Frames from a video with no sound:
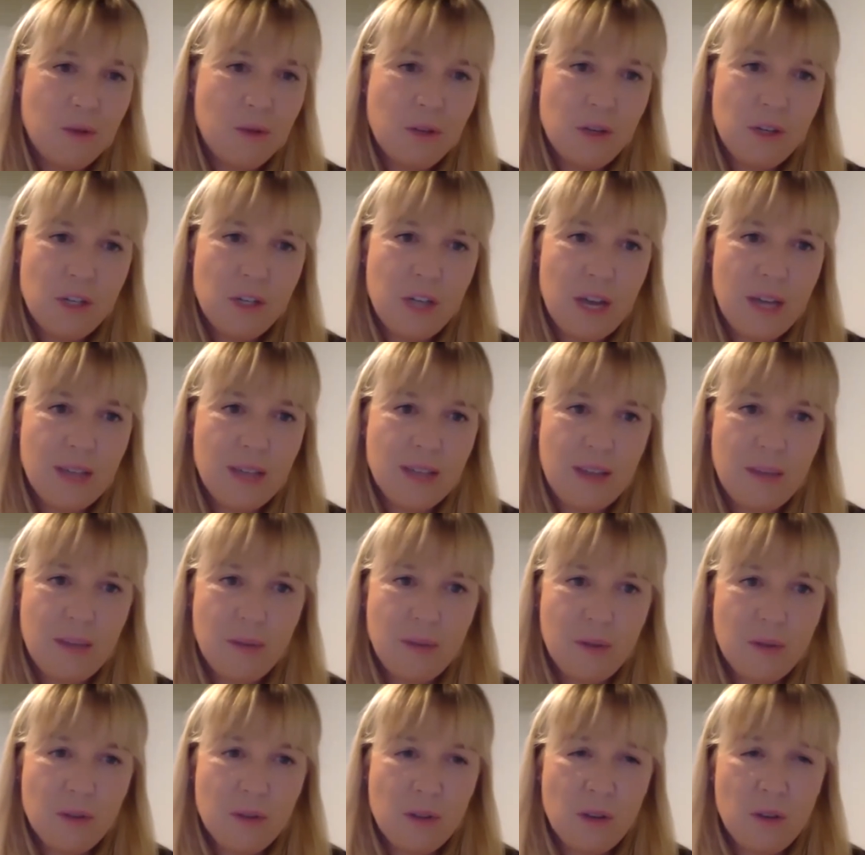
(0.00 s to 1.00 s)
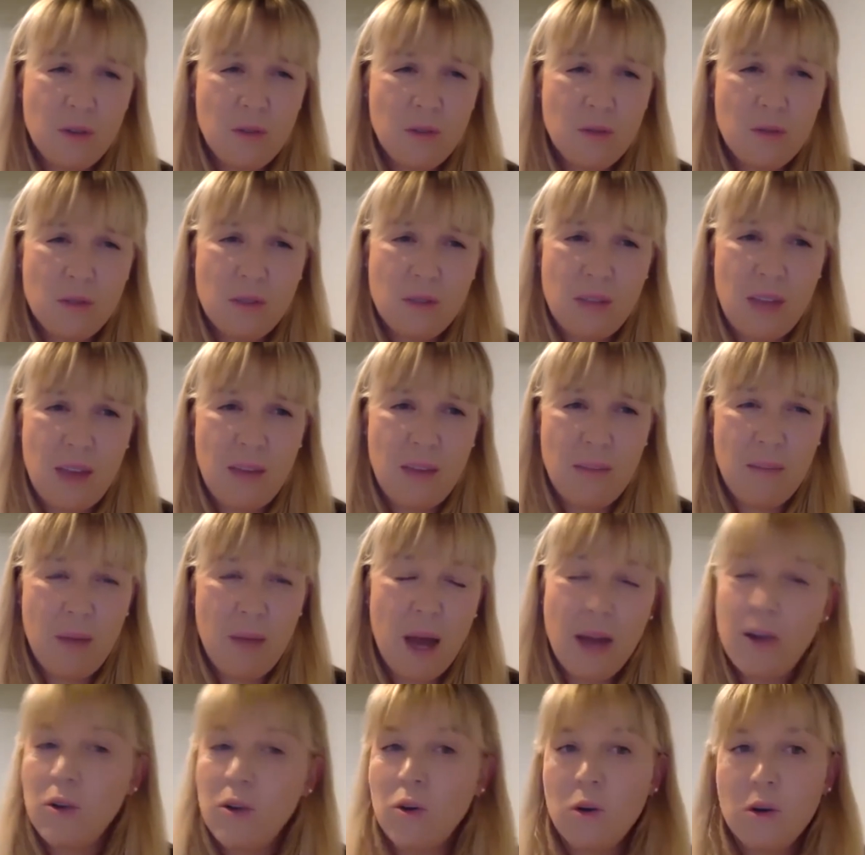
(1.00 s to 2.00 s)
to chase up those girls that
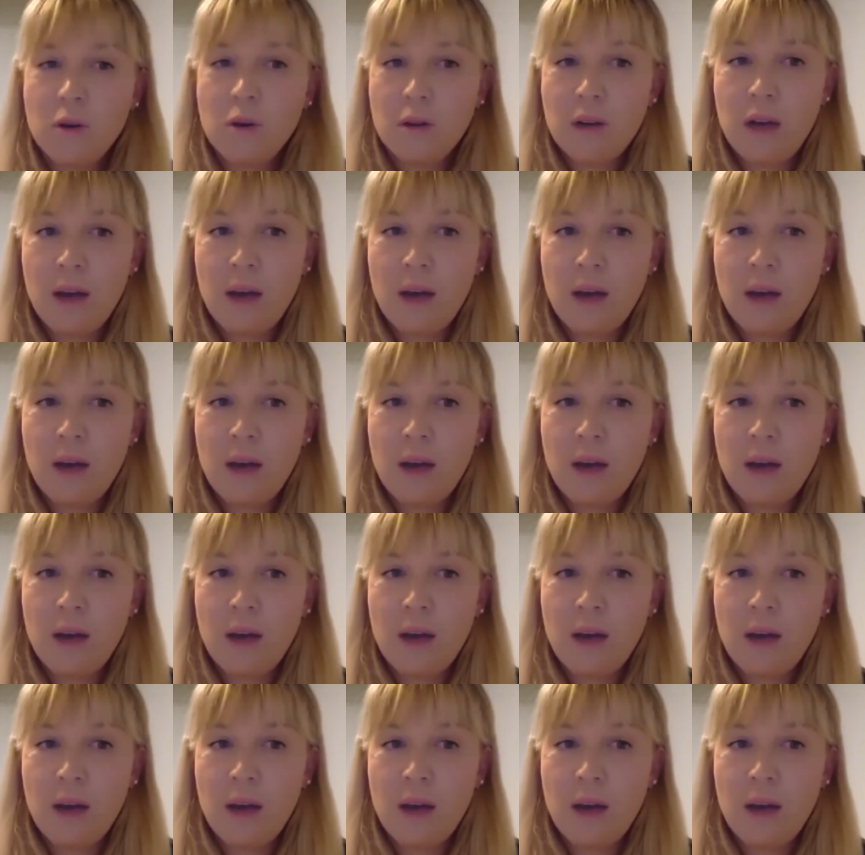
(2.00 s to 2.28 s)
might not